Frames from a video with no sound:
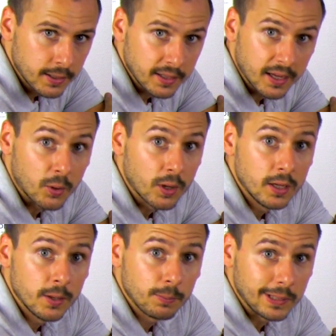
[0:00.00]
Now,
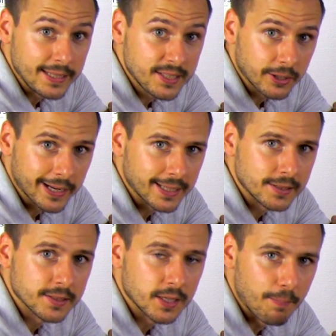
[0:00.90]
place your
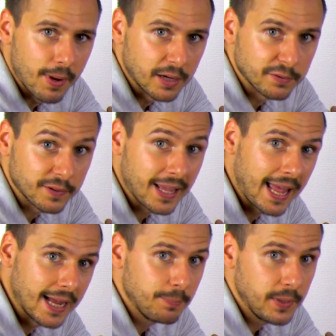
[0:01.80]
hands above
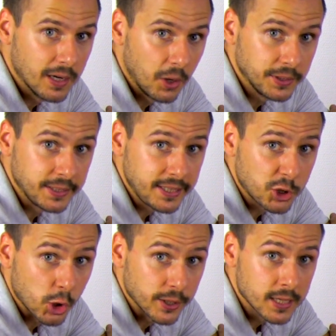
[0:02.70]
and below the knee
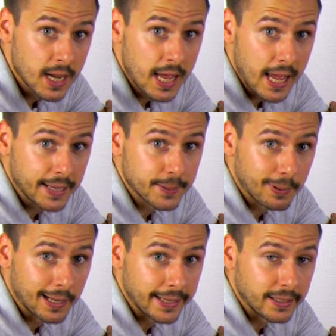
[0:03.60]
joint and
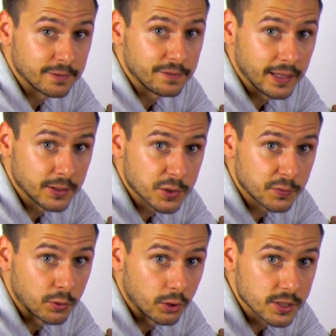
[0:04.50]
apply a valgus
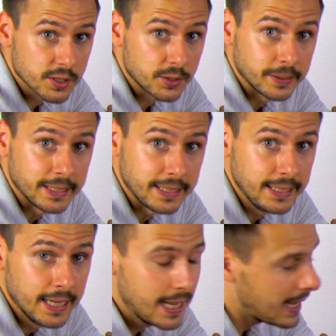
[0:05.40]
force to the
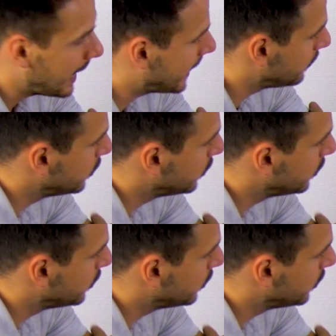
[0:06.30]
knee and